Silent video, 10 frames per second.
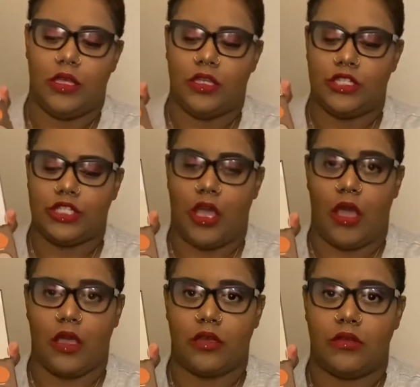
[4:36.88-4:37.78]

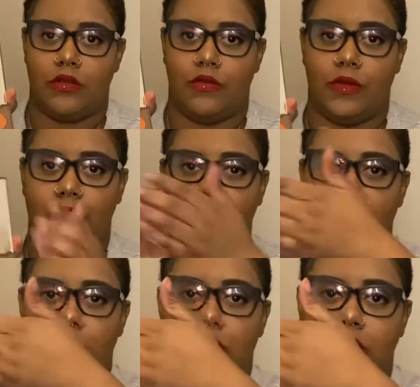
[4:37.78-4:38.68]
Chalk, which
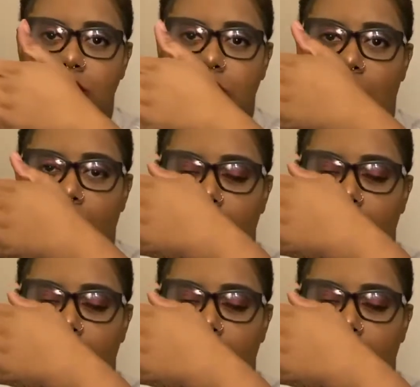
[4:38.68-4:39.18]
is a